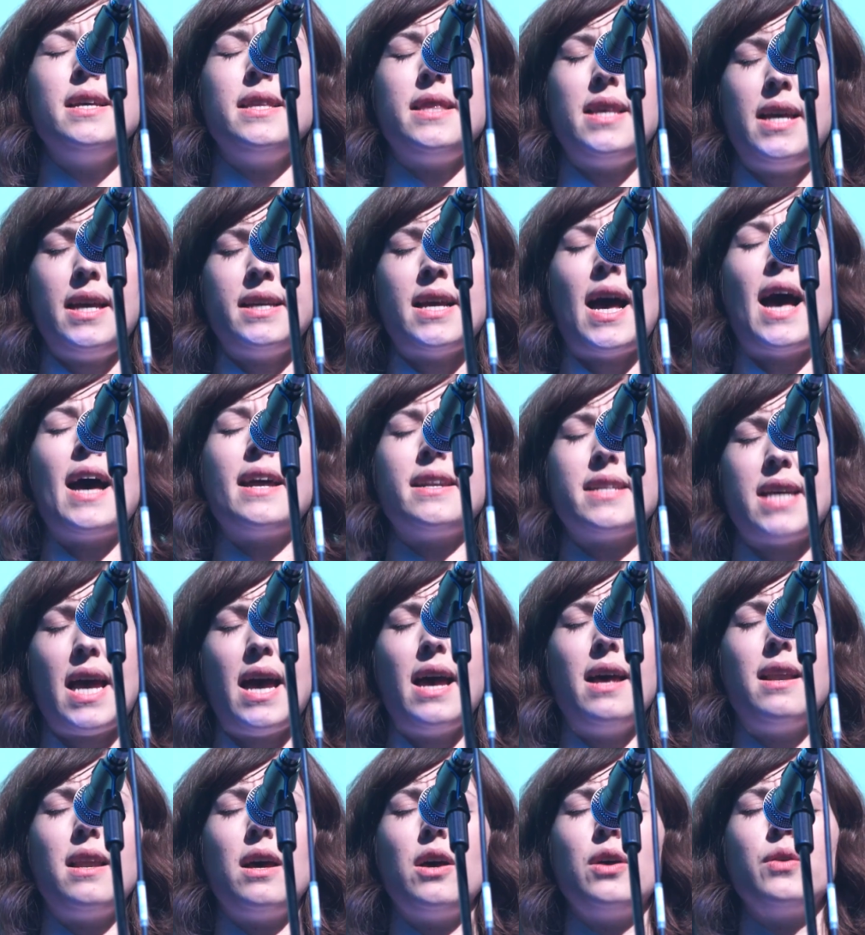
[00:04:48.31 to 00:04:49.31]
And
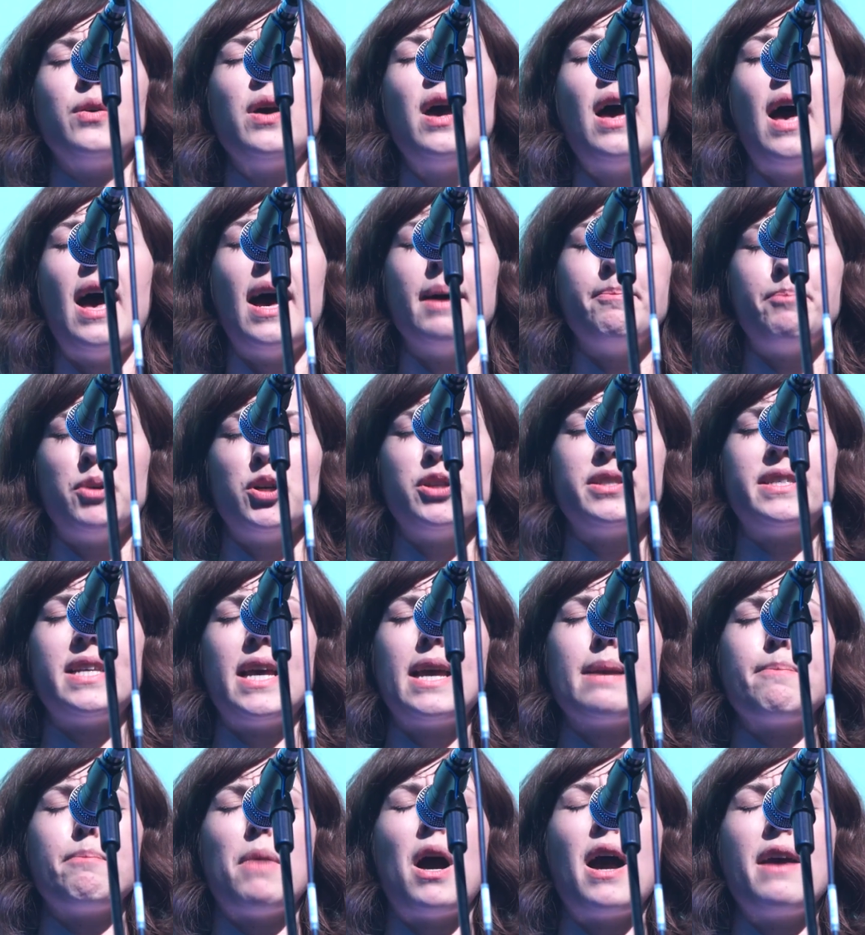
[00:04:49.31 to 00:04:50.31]
hello,
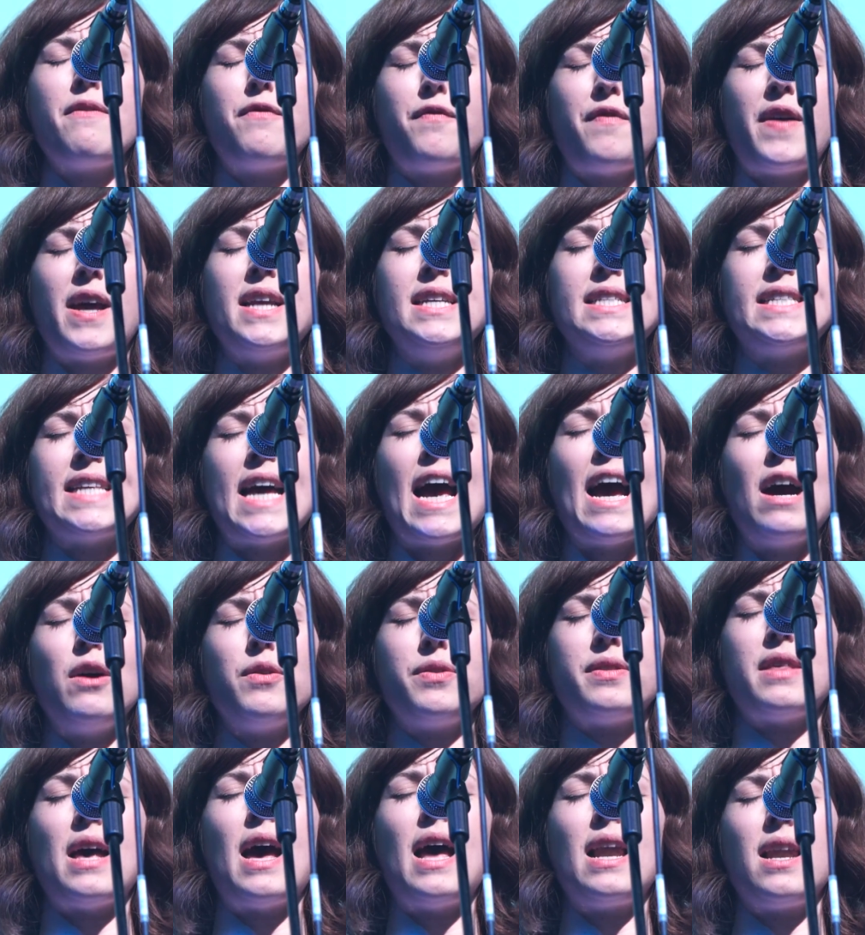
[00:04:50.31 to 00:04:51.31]
putting my face
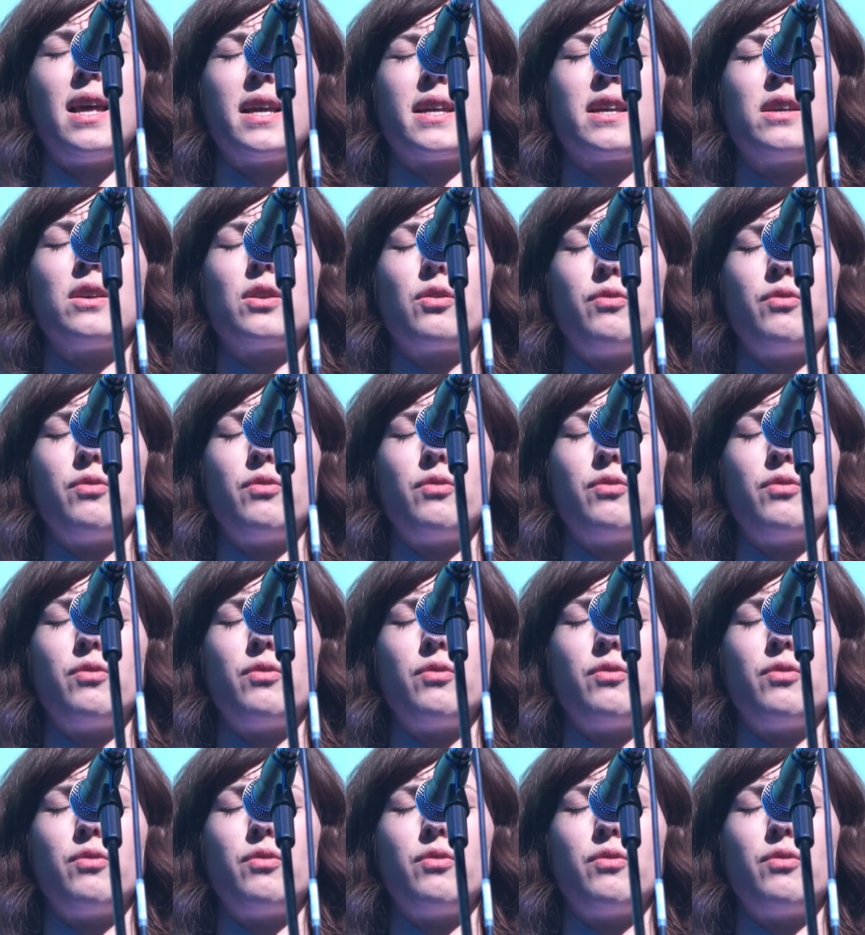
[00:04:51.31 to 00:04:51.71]
out there like a